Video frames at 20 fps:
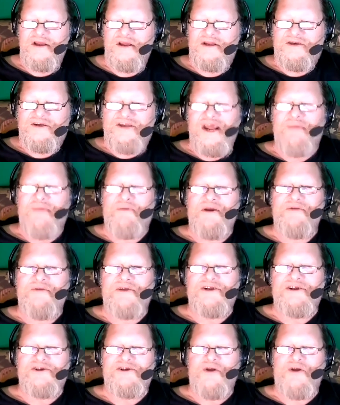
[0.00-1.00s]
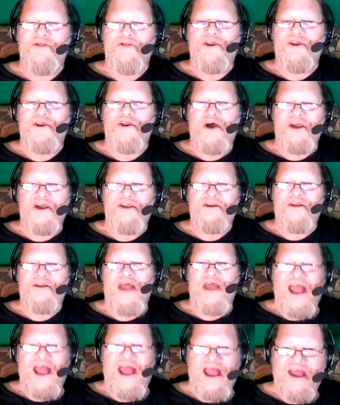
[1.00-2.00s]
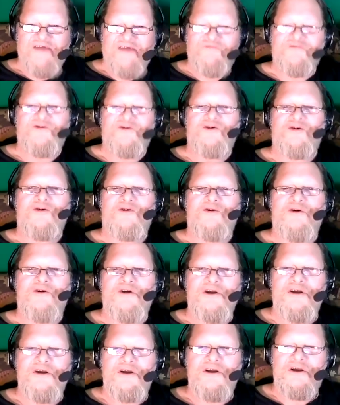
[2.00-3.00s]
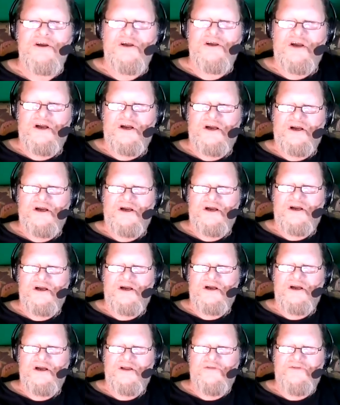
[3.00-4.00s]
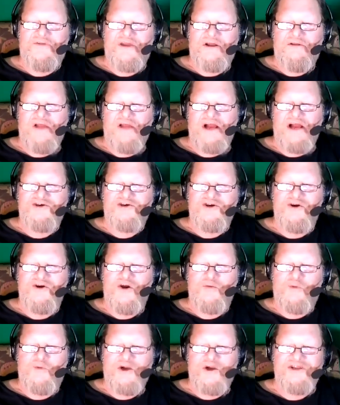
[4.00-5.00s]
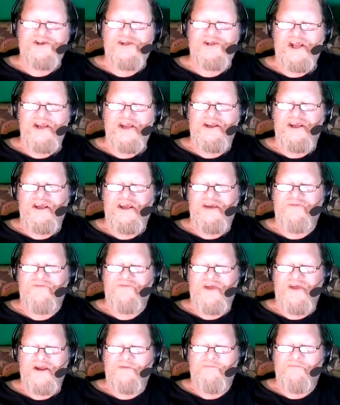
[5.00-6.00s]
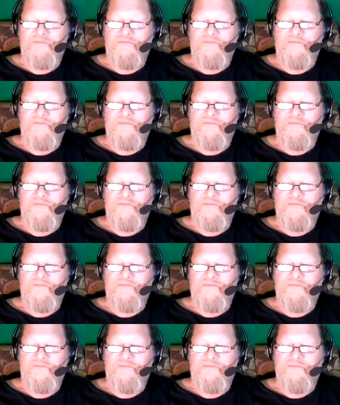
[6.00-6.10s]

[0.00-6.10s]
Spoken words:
taping this on the night after the election on Wednesday evening.